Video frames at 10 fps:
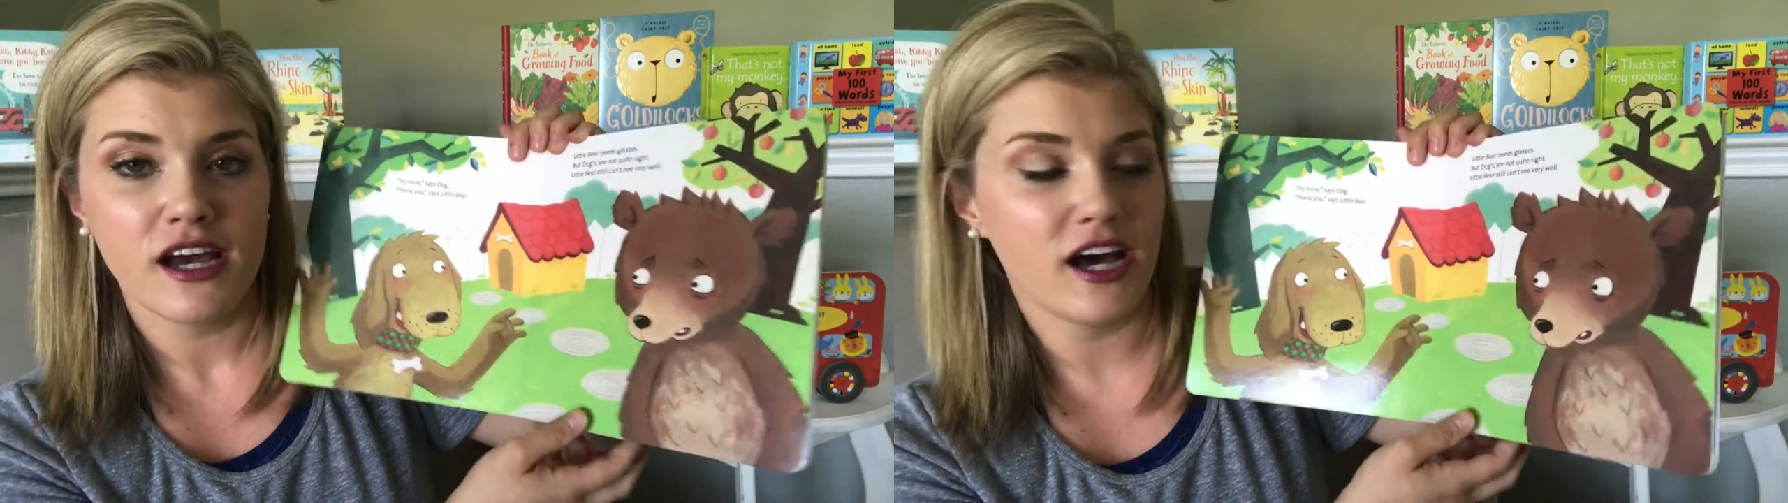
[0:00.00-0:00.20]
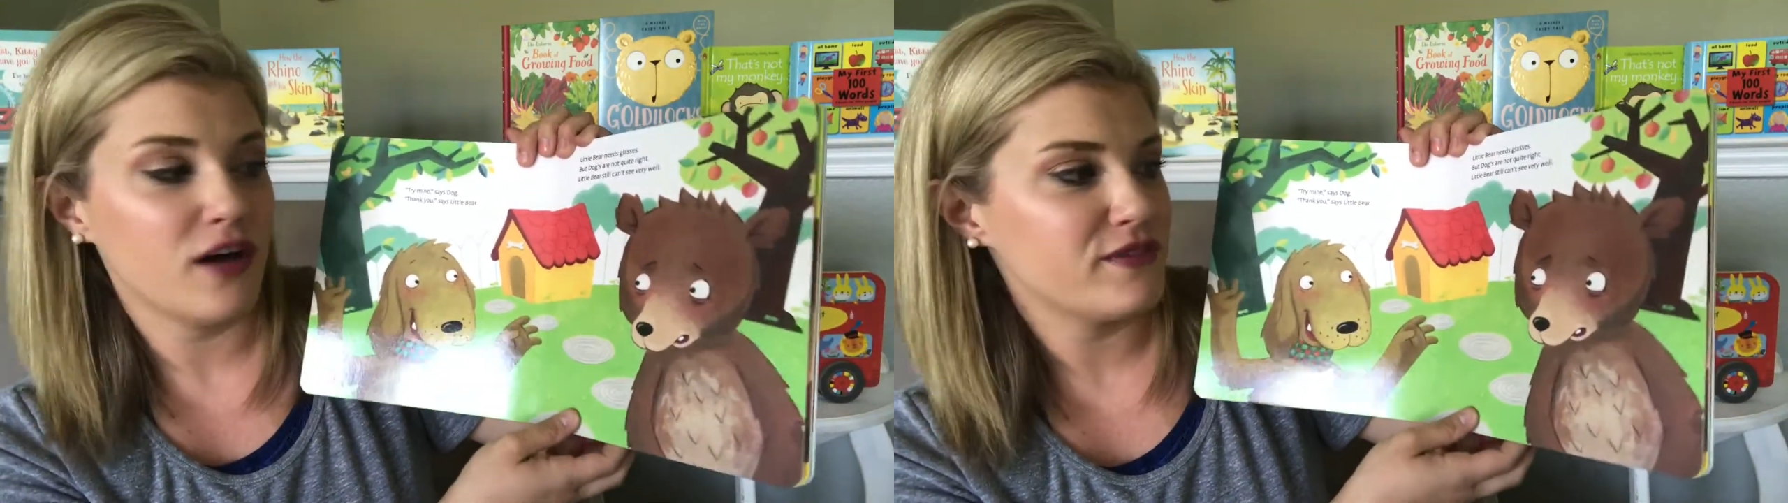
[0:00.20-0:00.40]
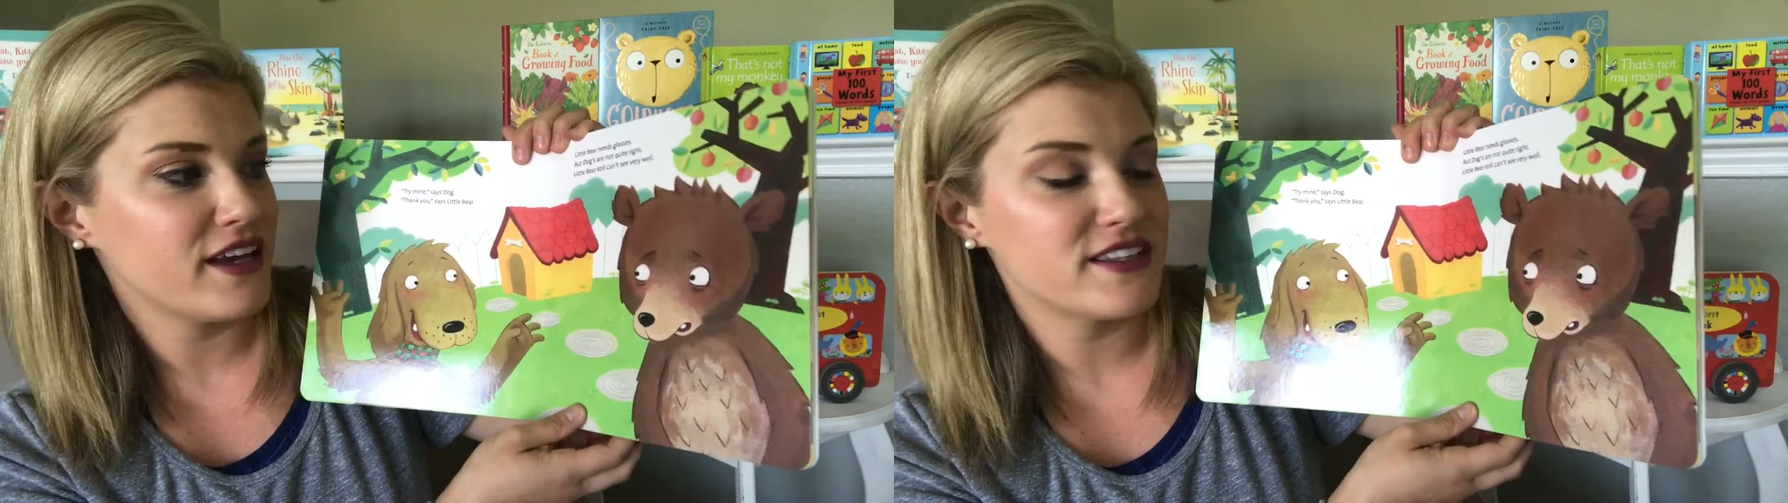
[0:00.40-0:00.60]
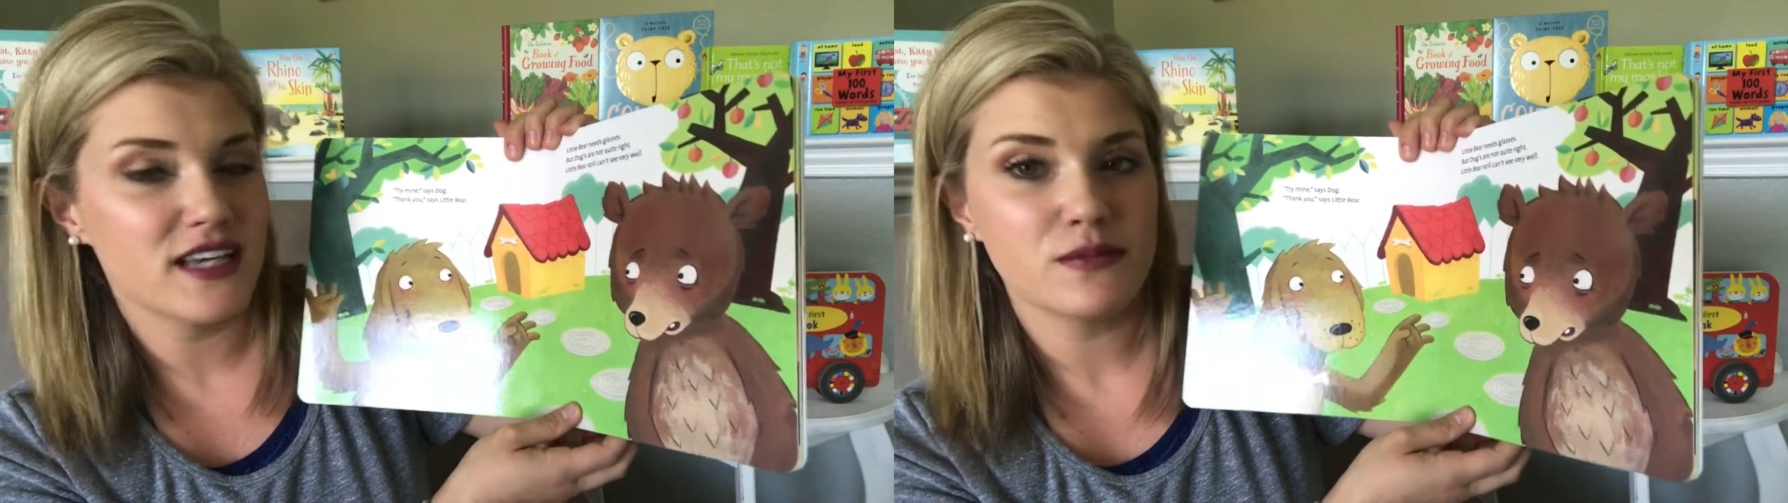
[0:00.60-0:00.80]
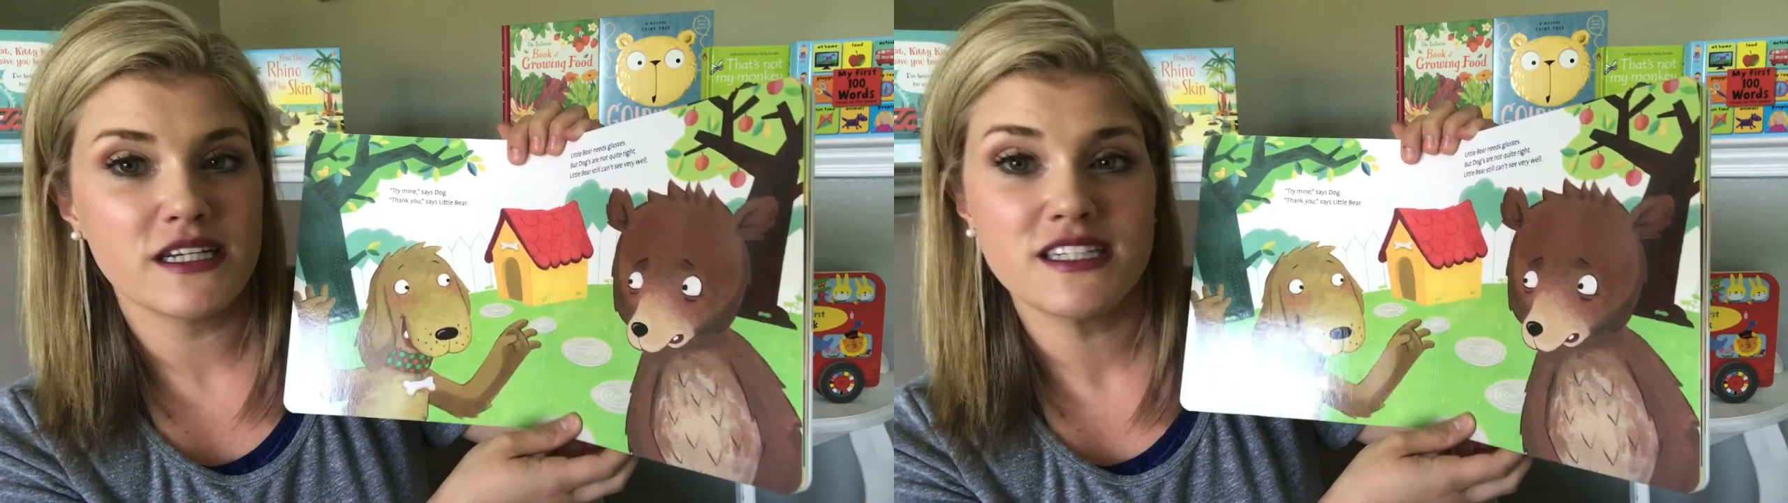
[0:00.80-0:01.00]

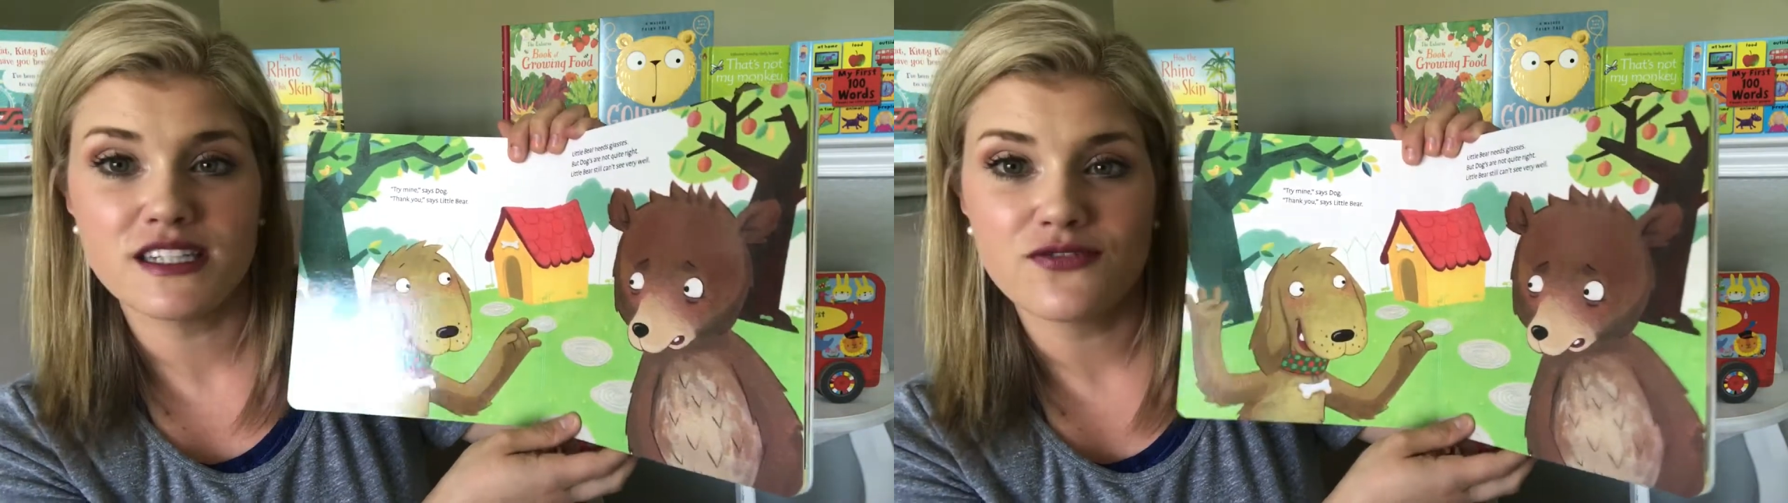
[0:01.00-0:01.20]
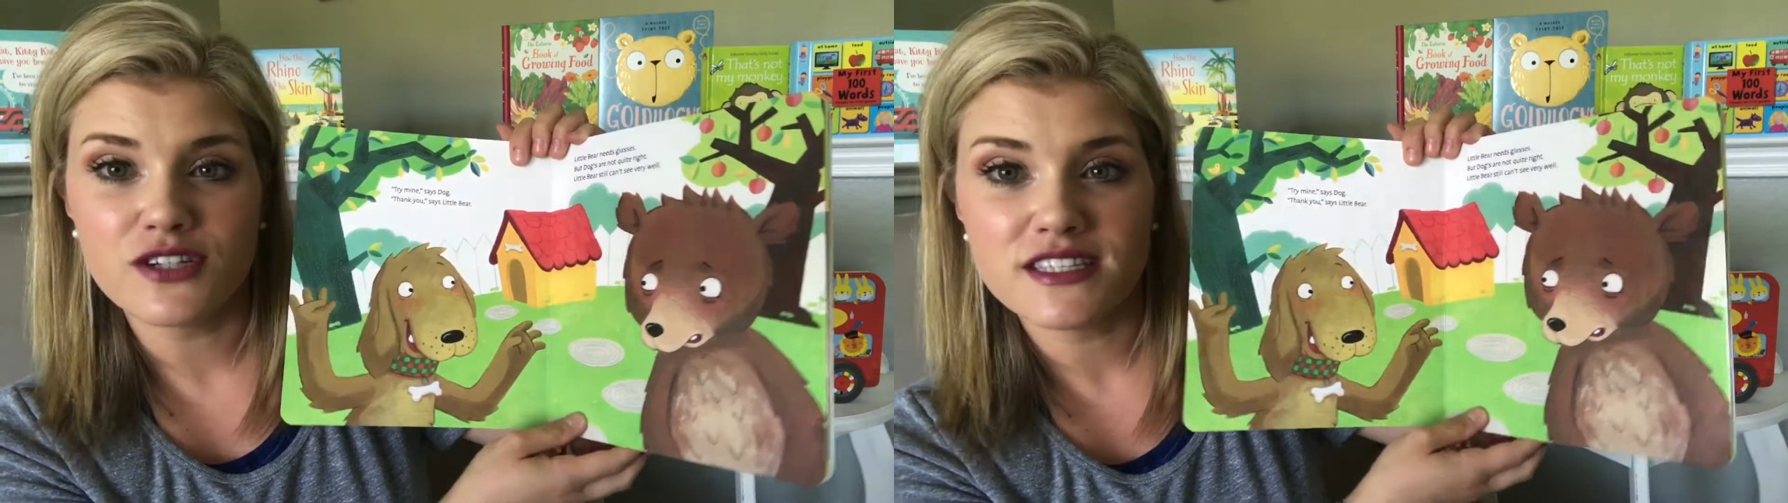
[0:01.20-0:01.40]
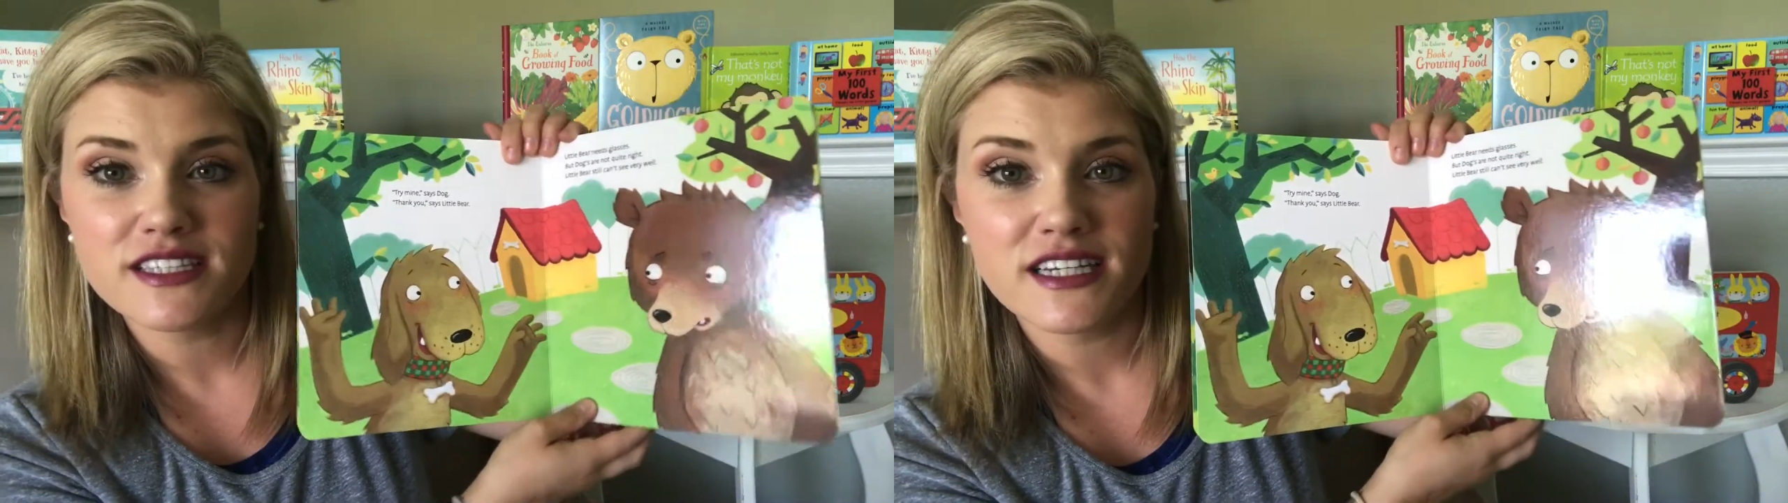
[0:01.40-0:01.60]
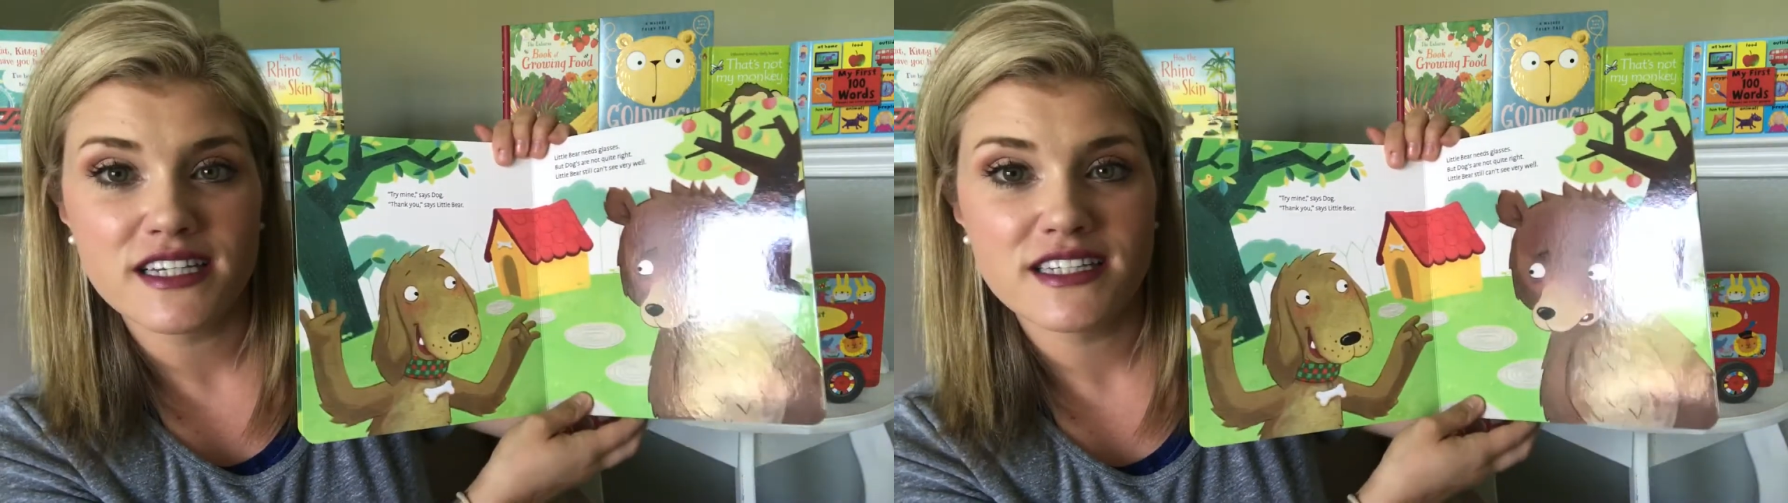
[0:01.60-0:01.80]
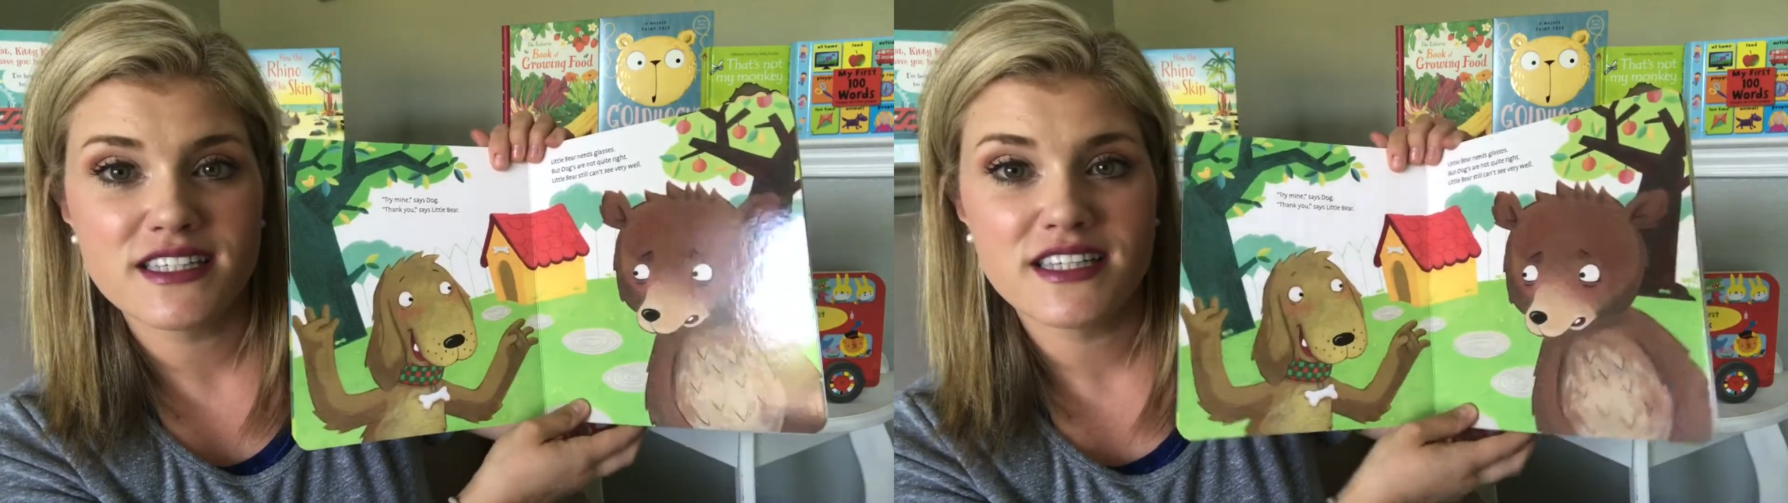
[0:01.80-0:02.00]
accepting
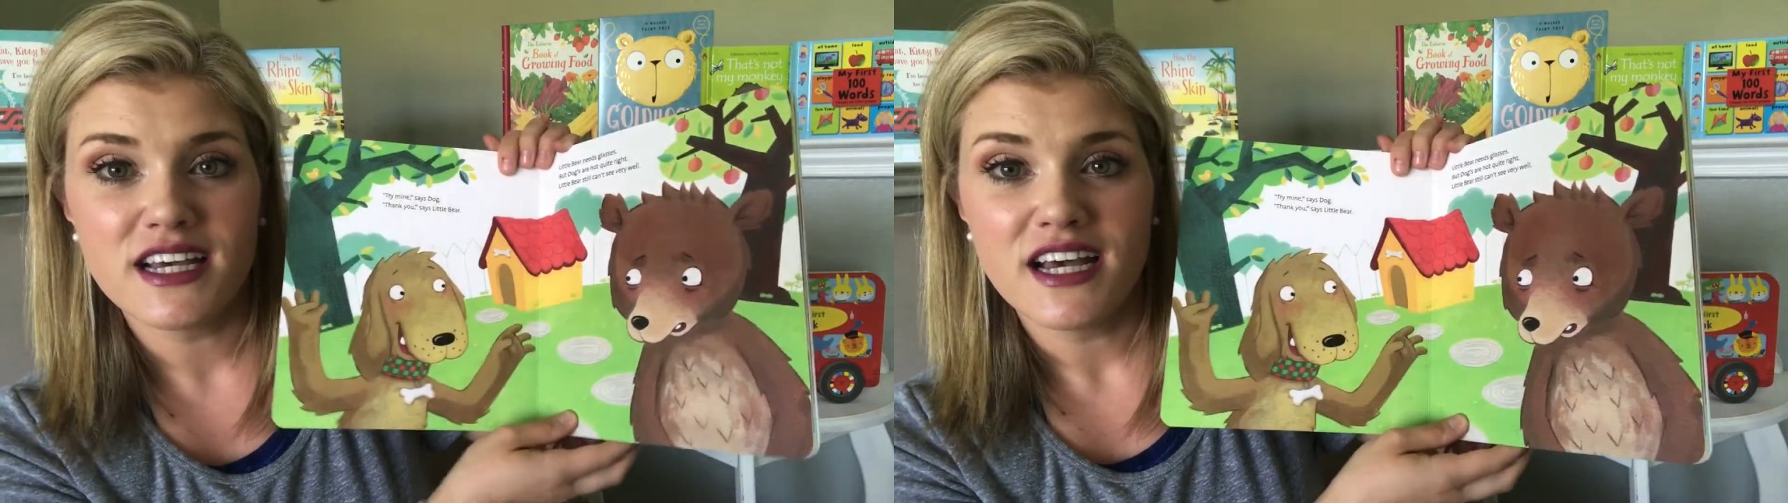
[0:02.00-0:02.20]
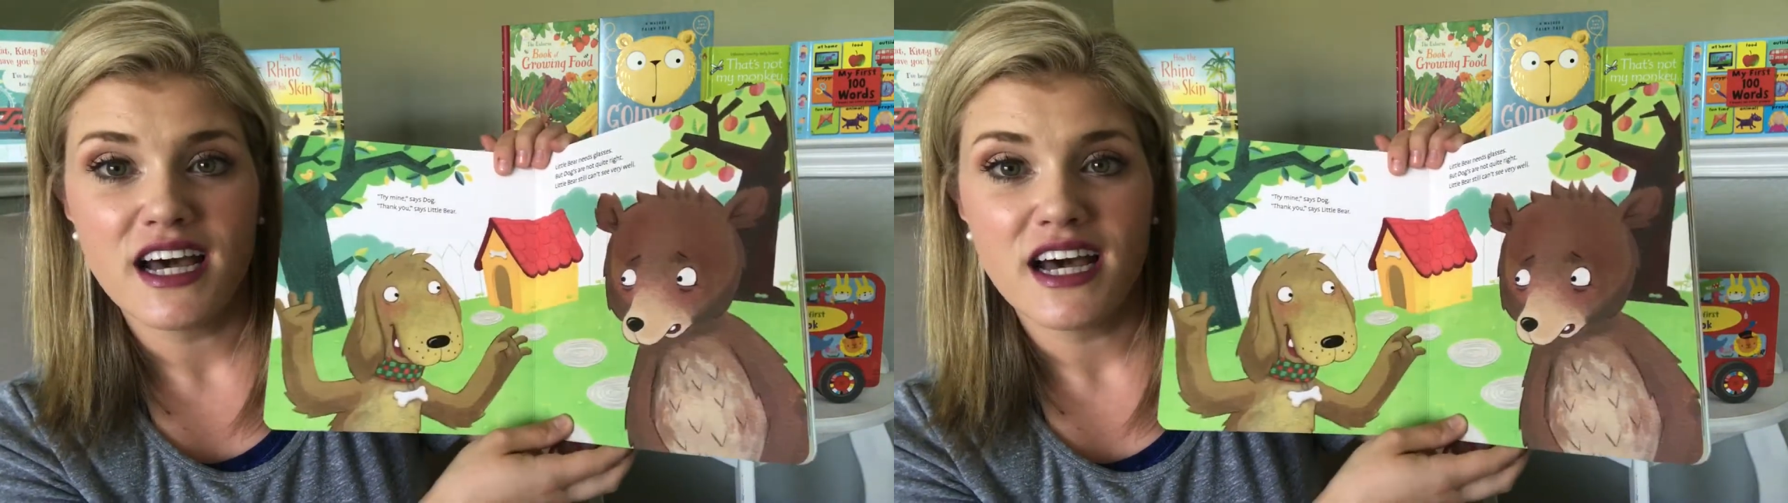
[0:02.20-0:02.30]
differences,